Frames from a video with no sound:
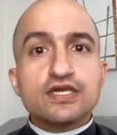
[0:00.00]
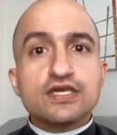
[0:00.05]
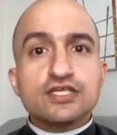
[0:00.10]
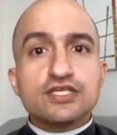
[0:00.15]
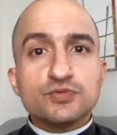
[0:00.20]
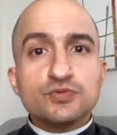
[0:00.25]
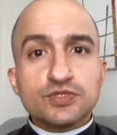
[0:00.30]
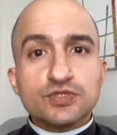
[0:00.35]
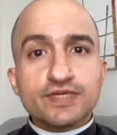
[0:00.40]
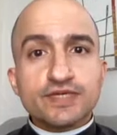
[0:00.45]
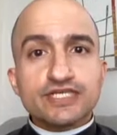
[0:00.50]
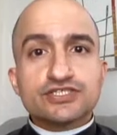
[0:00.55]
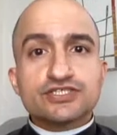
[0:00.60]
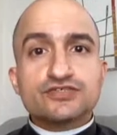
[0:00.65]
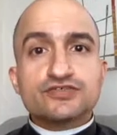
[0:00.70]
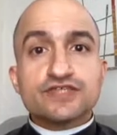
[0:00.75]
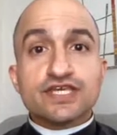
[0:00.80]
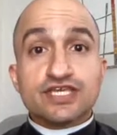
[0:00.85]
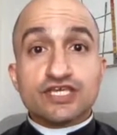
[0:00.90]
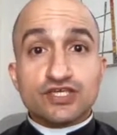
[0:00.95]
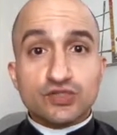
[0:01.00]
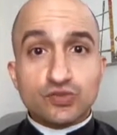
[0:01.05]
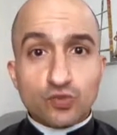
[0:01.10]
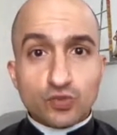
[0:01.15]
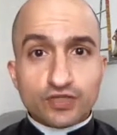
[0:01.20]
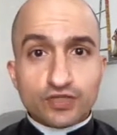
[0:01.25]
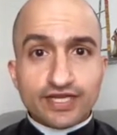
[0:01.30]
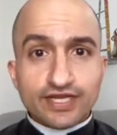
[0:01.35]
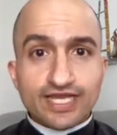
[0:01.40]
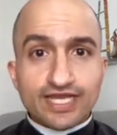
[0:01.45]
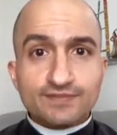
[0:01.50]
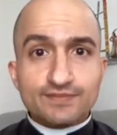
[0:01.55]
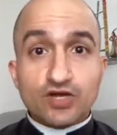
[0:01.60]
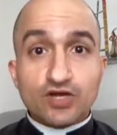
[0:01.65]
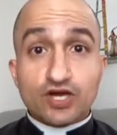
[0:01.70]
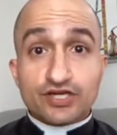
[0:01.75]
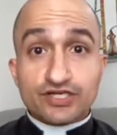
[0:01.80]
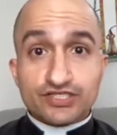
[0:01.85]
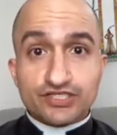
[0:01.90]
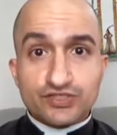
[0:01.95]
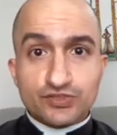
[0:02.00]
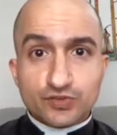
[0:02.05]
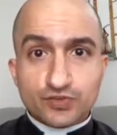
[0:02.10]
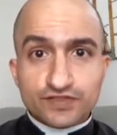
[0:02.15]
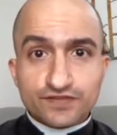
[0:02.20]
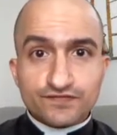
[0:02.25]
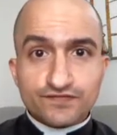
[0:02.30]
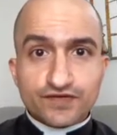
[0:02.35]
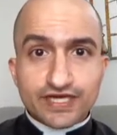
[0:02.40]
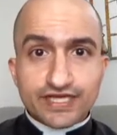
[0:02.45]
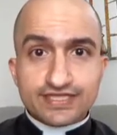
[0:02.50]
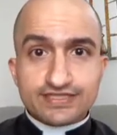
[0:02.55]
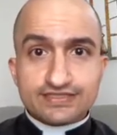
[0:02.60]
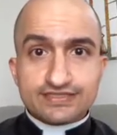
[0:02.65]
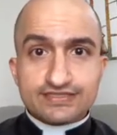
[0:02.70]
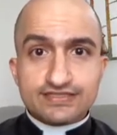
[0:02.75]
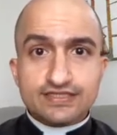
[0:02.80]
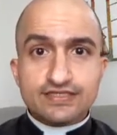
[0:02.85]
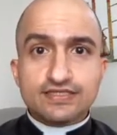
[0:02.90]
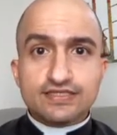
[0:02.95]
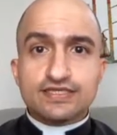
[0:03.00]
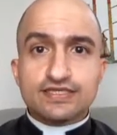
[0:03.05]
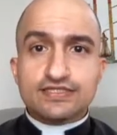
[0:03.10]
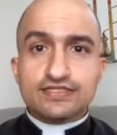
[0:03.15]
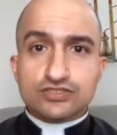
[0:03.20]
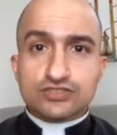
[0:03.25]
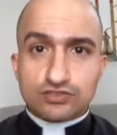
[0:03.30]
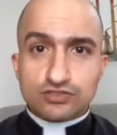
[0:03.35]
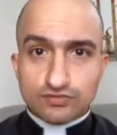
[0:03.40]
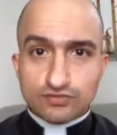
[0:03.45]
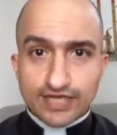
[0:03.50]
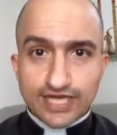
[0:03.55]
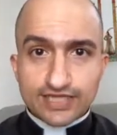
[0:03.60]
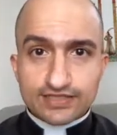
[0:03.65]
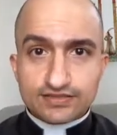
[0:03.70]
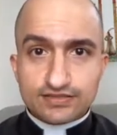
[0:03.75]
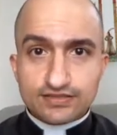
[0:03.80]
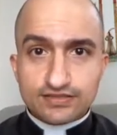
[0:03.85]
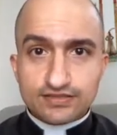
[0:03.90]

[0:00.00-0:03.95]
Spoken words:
You want to make sure that your name on your device is correct.